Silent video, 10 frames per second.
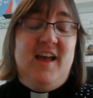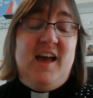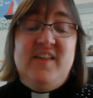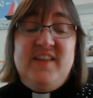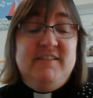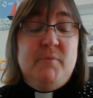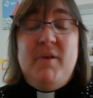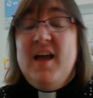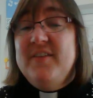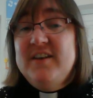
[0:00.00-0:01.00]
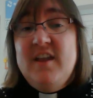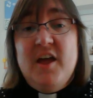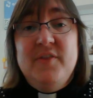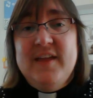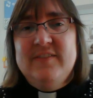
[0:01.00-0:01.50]
And they reply that
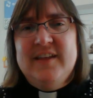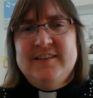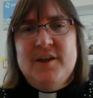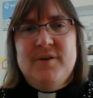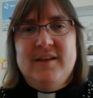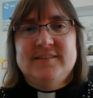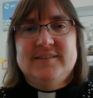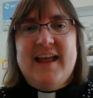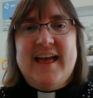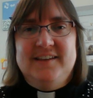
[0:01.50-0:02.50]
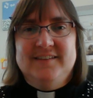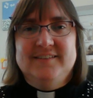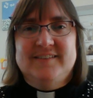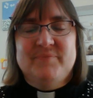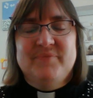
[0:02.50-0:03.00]
no, they don't understand.